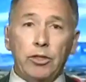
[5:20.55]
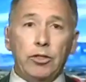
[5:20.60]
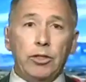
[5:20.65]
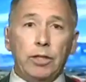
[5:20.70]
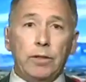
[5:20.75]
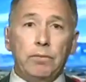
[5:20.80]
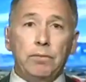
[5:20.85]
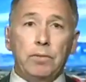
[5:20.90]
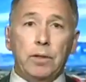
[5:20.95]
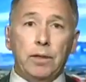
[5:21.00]

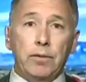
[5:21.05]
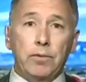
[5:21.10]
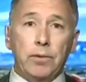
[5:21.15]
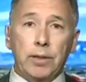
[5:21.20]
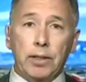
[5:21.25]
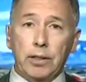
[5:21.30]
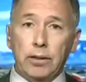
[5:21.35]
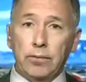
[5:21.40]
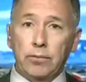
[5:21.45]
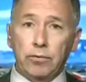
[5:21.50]
She's a
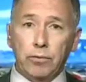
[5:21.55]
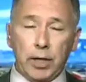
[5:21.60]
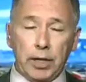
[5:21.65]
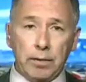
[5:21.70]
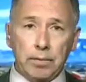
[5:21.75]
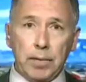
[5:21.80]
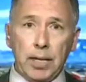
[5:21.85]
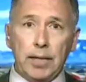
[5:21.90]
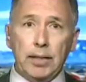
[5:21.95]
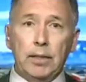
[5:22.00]
very good
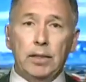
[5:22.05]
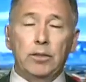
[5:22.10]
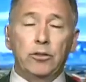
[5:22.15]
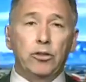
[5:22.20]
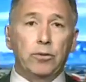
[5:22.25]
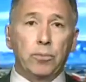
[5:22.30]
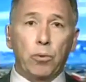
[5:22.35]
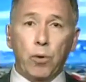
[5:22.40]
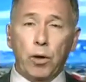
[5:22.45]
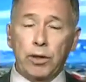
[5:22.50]
friend of mine. I
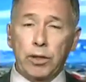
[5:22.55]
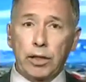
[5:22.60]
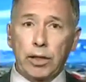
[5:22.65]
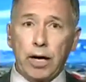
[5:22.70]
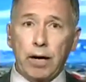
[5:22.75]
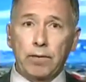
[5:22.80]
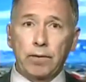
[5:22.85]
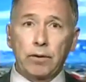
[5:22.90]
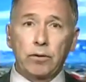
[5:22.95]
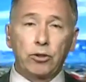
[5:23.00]
supported the
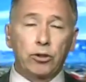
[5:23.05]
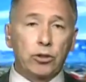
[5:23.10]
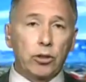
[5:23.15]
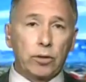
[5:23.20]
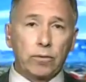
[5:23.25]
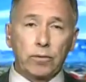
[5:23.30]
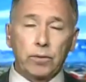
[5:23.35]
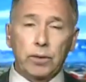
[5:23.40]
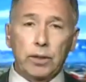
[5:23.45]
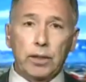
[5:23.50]
governor,
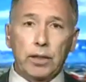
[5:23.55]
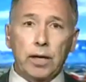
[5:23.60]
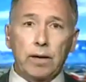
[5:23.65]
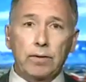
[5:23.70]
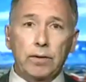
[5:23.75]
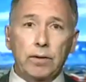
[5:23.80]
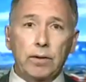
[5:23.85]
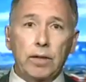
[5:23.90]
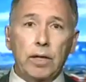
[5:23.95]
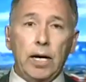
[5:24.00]
served with the
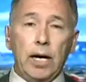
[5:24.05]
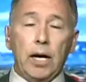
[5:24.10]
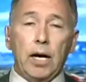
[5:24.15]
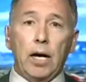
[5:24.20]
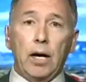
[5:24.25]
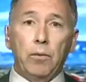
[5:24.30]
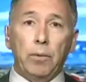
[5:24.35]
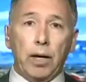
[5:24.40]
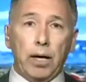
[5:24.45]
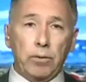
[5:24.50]
governor
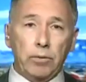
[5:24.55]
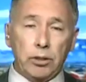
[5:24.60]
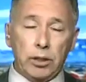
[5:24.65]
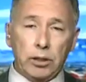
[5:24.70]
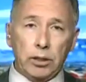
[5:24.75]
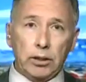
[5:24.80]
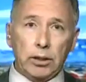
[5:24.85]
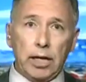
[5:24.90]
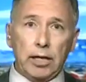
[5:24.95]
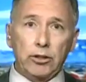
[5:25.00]
when I was
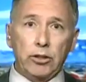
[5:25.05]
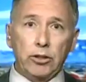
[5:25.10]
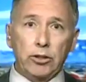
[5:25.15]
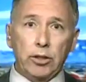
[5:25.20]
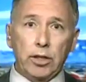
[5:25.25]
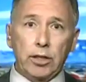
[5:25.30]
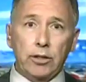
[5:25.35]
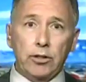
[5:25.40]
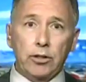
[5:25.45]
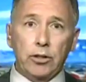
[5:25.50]
in the
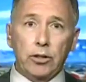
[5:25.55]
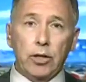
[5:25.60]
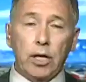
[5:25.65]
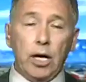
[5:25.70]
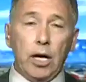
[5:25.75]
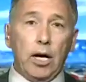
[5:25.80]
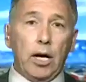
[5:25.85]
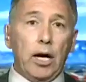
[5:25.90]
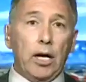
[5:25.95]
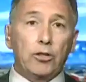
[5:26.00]
legislature.
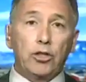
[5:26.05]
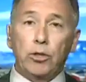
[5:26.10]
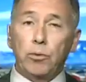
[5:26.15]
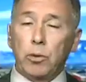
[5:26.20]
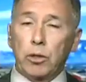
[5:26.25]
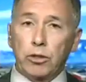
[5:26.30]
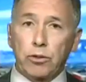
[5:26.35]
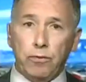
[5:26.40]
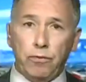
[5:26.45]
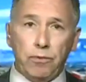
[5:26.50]
She
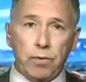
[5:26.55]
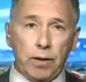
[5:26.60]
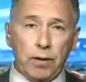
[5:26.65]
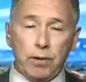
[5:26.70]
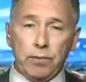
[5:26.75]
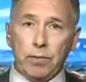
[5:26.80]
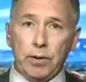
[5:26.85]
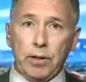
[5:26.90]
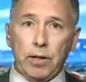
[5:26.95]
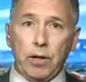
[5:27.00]
works
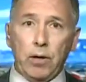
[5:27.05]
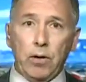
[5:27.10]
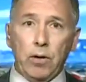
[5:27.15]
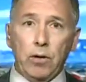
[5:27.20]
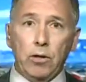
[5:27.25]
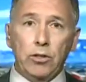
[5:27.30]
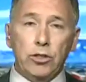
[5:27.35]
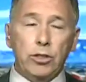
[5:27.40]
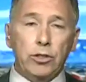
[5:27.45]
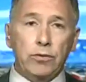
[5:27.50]
very, very
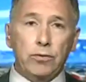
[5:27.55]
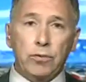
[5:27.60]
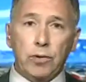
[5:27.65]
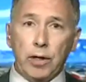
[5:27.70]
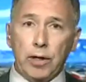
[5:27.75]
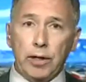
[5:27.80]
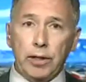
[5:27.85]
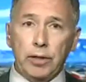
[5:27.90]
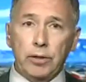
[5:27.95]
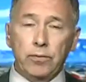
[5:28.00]
hard. She's
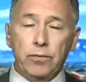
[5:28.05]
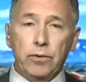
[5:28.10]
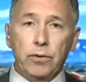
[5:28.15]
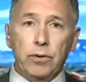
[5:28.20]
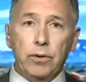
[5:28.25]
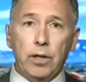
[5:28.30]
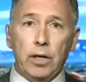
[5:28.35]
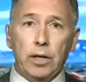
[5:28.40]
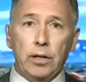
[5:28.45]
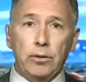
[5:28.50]
very good
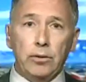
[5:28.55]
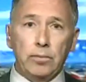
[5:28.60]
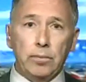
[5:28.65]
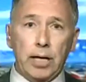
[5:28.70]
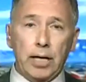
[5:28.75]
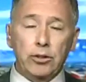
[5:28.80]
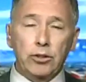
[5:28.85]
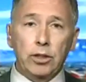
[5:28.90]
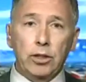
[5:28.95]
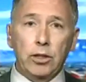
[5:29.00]
for New
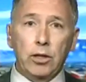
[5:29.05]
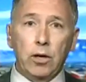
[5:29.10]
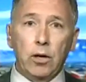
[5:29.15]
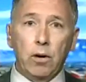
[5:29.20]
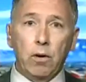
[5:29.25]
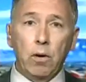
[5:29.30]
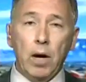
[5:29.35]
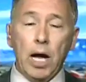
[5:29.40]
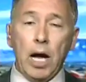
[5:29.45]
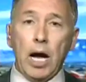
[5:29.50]

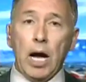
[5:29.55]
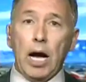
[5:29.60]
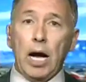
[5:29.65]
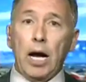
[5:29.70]
Mexico.